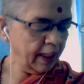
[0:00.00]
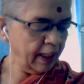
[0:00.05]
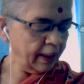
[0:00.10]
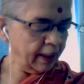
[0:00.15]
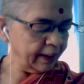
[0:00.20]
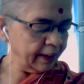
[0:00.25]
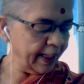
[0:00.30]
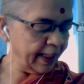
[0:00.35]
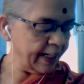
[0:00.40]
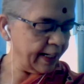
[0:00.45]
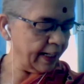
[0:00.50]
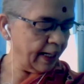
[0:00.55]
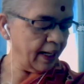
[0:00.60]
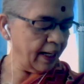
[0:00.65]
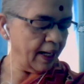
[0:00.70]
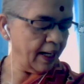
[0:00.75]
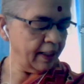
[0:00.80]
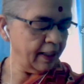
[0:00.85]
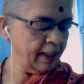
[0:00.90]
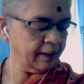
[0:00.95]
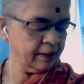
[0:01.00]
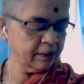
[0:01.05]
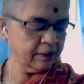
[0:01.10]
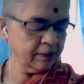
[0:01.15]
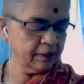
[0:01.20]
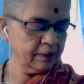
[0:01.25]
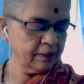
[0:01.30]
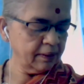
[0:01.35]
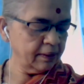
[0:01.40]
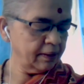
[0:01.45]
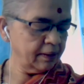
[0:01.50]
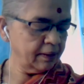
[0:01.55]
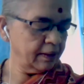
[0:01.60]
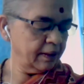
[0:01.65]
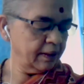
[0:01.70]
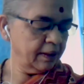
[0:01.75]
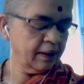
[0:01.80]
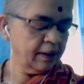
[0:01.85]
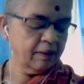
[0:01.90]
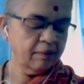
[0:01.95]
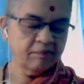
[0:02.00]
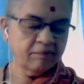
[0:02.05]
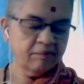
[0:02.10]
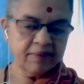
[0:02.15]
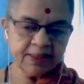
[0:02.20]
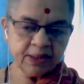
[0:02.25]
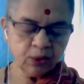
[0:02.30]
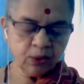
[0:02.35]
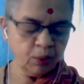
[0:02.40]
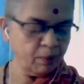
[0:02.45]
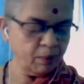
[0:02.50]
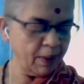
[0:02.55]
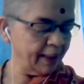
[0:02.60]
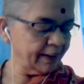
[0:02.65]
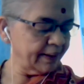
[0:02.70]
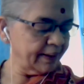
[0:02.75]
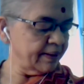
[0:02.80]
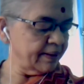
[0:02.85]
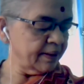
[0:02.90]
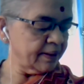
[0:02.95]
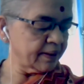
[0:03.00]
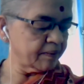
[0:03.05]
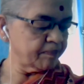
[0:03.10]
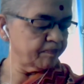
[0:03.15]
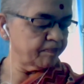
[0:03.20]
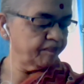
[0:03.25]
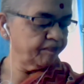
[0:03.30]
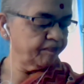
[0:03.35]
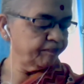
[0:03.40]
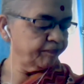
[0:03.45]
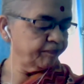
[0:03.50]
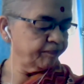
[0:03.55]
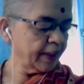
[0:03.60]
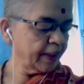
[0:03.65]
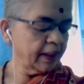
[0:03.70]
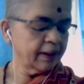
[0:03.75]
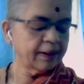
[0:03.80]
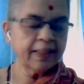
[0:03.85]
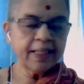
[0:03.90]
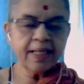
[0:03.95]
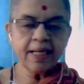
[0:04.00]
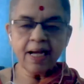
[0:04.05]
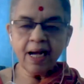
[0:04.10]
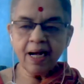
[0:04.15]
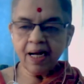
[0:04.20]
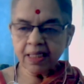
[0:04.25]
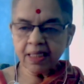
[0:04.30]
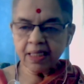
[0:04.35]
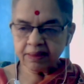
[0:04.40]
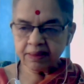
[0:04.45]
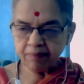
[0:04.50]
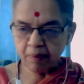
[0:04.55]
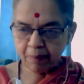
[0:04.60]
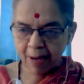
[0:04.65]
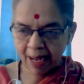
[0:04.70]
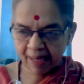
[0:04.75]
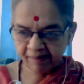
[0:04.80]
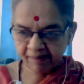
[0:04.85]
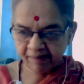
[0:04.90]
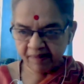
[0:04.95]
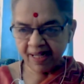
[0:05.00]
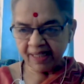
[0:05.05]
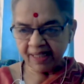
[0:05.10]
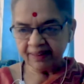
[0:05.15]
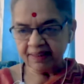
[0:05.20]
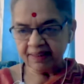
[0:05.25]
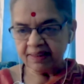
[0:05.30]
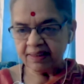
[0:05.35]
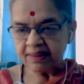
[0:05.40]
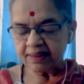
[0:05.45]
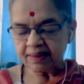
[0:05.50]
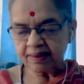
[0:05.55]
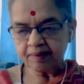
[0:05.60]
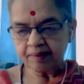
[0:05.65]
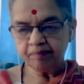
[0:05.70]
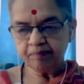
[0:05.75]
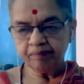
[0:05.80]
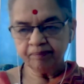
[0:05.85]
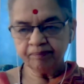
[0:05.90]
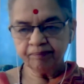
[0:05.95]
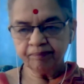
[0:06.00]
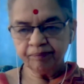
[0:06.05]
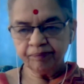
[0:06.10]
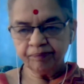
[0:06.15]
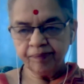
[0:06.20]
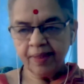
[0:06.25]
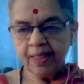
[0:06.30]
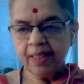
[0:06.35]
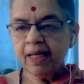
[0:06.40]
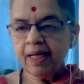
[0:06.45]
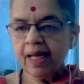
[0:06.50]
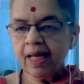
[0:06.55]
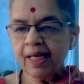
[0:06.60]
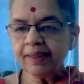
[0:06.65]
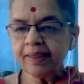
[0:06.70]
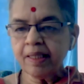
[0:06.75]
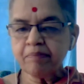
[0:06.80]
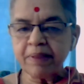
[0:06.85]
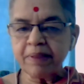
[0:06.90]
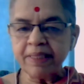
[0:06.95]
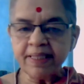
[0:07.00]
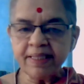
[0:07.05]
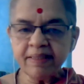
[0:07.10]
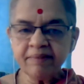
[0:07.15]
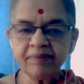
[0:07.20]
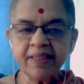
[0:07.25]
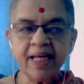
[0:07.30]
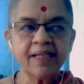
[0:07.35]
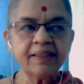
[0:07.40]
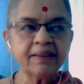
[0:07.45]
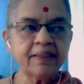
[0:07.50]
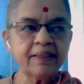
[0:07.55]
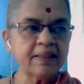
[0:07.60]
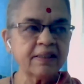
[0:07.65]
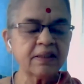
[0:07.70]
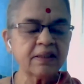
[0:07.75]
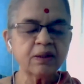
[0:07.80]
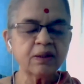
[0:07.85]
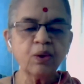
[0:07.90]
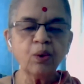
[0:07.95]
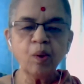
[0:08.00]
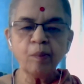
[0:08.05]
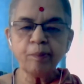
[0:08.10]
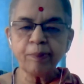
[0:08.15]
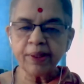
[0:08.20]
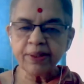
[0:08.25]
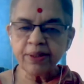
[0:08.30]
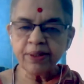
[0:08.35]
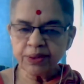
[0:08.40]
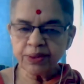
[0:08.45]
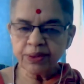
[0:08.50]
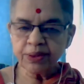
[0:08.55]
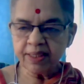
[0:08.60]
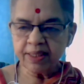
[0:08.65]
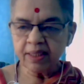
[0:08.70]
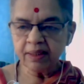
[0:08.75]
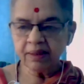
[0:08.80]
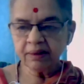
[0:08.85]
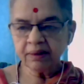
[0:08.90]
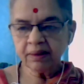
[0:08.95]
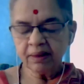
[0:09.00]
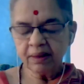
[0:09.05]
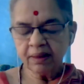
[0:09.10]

they are Vastuvadins, they are Swabhavavadins, and they believe that there is no prayojana